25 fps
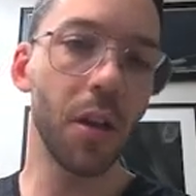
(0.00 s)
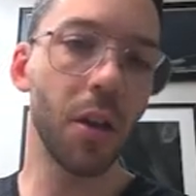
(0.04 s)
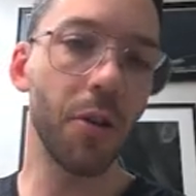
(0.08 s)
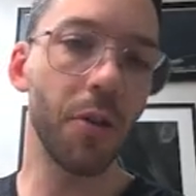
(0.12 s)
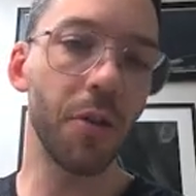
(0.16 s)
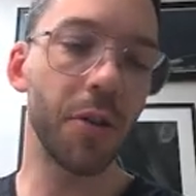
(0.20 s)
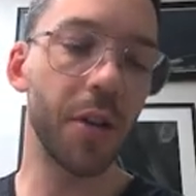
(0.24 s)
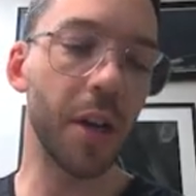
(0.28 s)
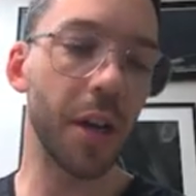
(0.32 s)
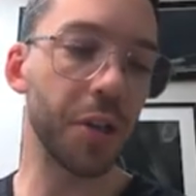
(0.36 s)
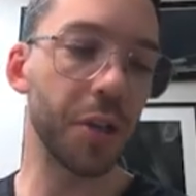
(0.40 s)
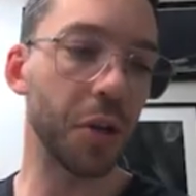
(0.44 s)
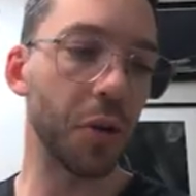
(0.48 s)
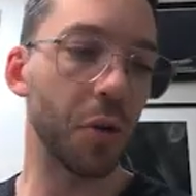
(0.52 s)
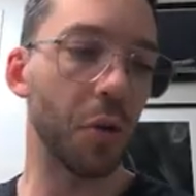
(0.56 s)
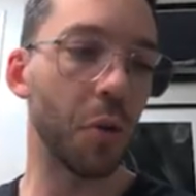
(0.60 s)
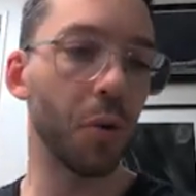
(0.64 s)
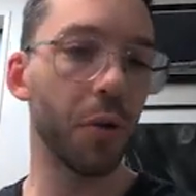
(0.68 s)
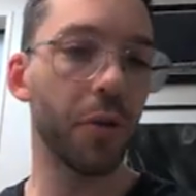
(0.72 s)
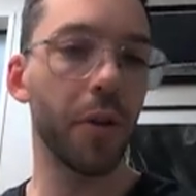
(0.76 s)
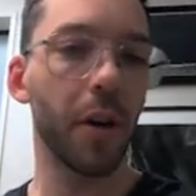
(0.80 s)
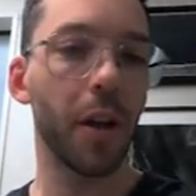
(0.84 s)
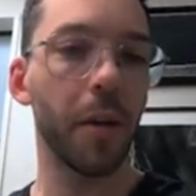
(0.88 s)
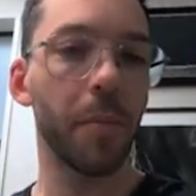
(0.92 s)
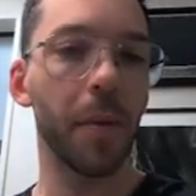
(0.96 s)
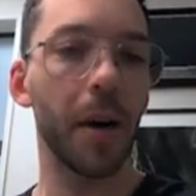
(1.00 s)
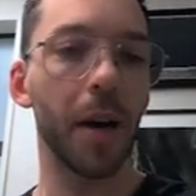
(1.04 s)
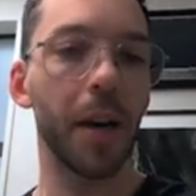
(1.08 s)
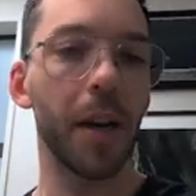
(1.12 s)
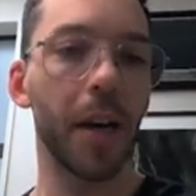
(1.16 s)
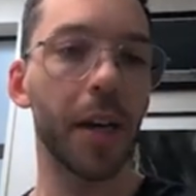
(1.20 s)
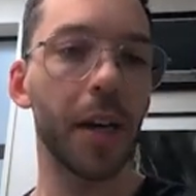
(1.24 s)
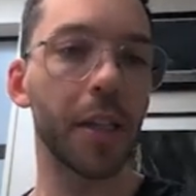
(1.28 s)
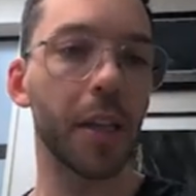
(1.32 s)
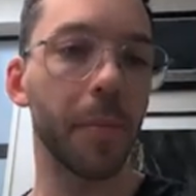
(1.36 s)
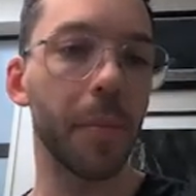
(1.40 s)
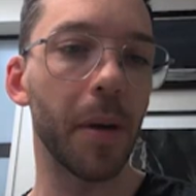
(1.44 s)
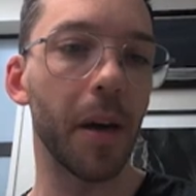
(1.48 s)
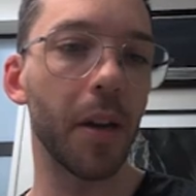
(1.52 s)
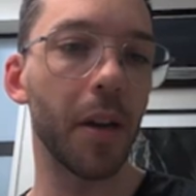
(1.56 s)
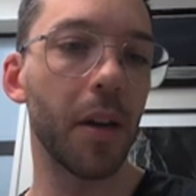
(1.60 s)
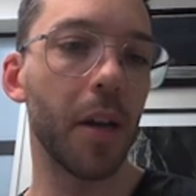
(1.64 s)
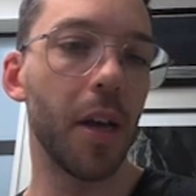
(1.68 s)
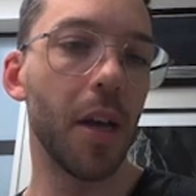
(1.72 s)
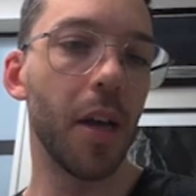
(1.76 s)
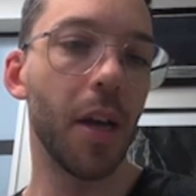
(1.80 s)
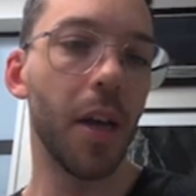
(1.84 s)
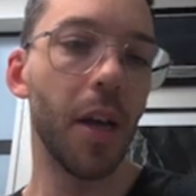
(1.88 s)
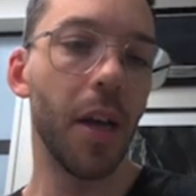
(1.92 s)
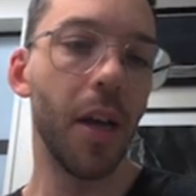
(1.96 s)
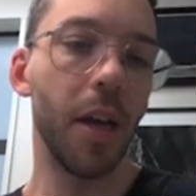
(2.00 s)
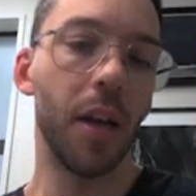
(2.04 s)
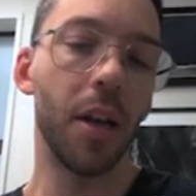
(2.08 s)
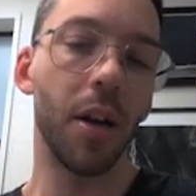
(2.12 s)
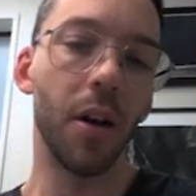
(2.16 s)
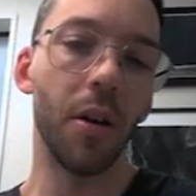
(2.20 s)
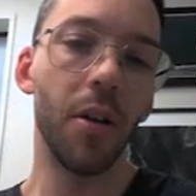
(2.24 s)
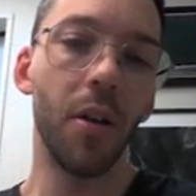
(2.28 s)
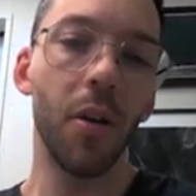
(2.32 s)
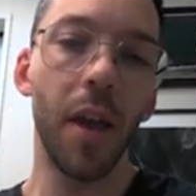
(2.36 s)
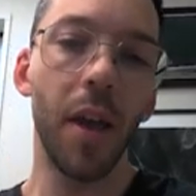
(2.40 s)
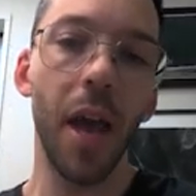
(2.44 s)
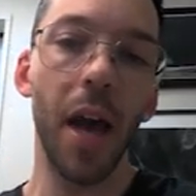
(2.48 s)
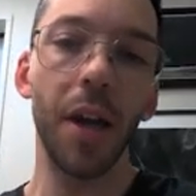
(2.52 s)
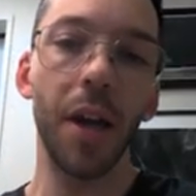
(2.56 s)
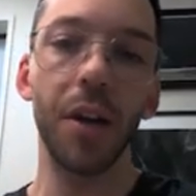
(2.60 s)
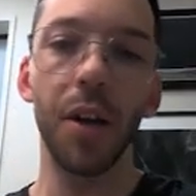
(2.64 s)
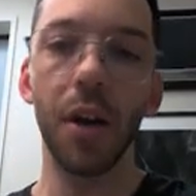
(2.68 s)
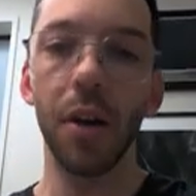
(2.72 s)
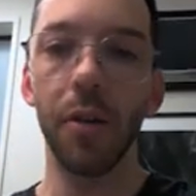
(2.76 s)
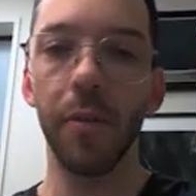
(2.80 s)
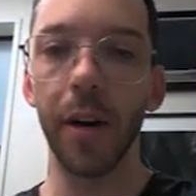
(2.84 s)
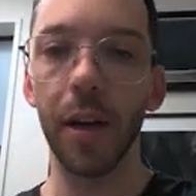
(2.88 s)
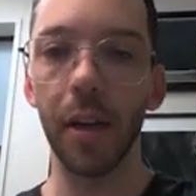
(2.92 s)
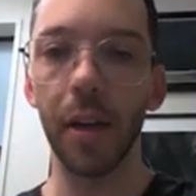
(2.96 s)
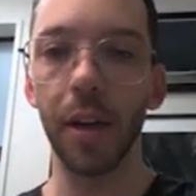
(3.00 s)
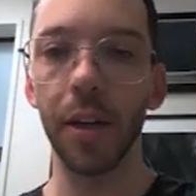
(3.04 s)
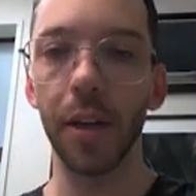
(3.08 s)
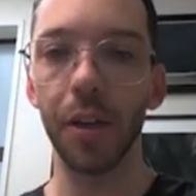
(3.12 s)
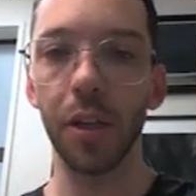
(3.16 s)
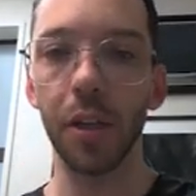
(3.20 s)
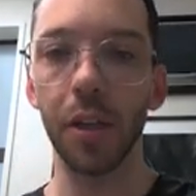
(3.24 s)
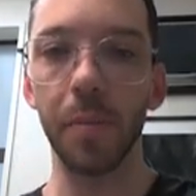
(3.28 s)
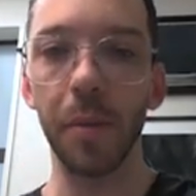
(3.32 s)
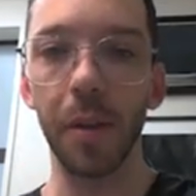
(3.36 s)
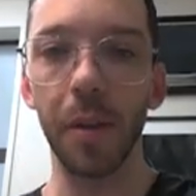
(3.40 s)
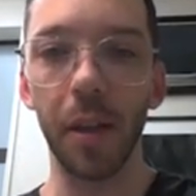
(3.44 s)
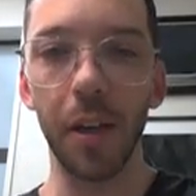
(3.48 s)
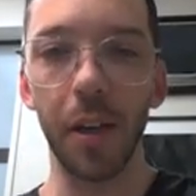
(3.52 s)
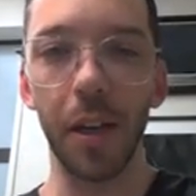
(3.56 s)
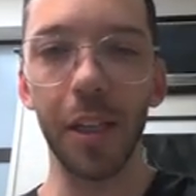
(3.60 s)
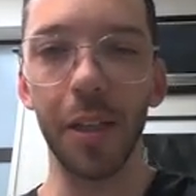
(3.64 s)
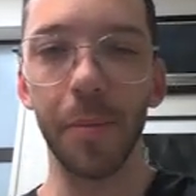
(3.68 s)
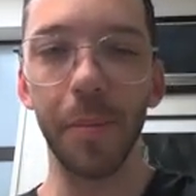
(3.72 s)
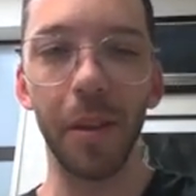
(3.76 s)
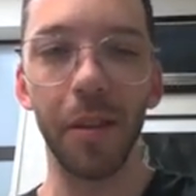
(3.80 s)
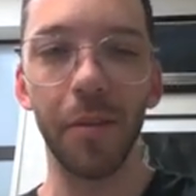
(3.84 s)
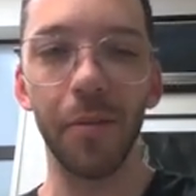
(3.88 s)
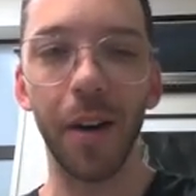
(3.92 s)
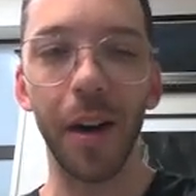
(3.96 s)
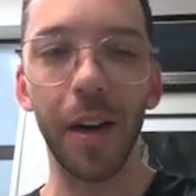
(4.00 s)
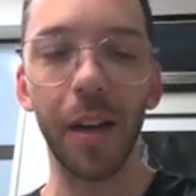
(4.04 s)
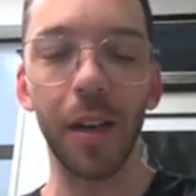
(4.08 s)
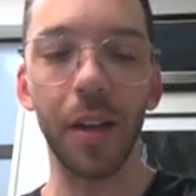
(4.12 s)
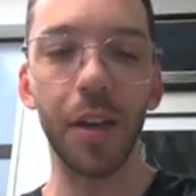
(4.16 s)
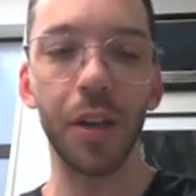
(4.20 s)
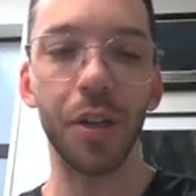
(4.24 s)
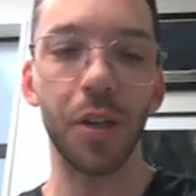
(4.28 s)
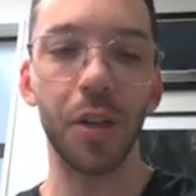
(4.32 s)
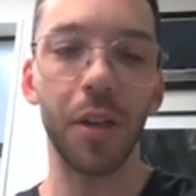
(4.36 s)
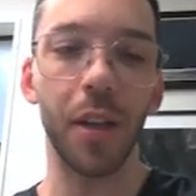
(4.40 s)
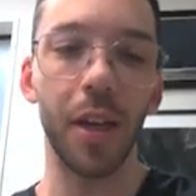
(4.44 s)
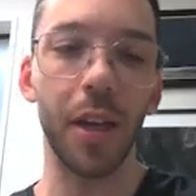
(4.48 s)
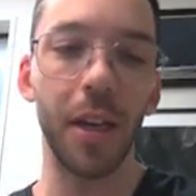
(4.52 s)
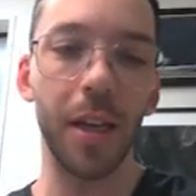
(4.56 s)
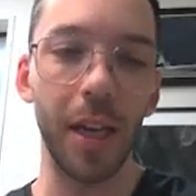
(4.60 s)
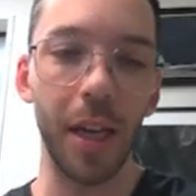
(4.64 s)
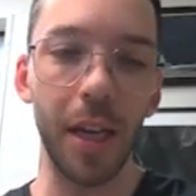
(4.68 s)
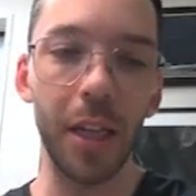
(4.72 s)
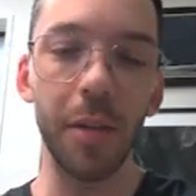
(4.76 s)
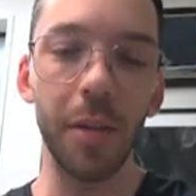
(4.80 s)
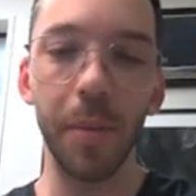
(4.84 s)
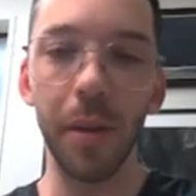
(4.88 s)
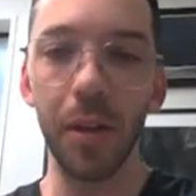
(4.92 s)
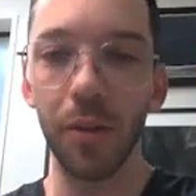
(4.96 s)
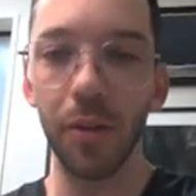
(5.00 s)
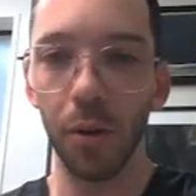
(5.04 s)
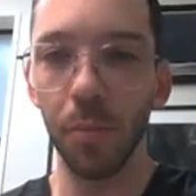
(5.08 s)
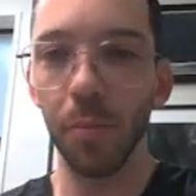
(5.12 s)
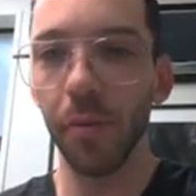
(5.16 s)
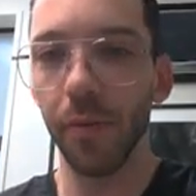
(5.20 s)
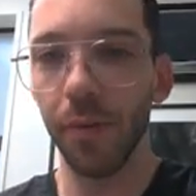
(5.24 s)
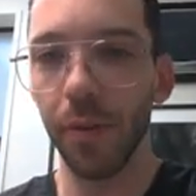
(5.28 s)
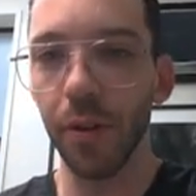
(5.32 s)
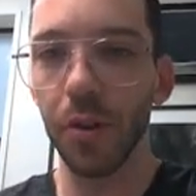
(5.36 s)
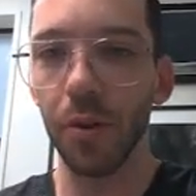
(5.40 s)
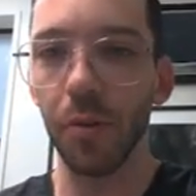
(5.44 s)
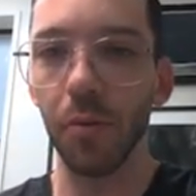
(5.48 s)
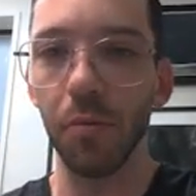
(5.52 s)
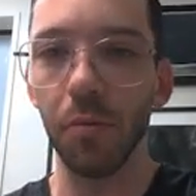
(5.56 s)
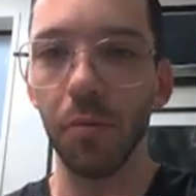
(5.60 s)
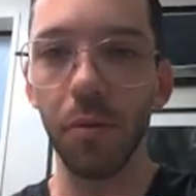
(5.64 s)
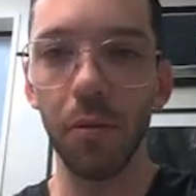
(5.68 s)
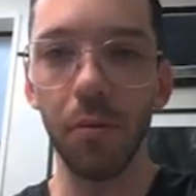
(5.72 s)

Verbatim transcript: Curettage and cautery, you might ask about. You know, you can curate lesions, but they need to be the right lesion. They need to be superficial.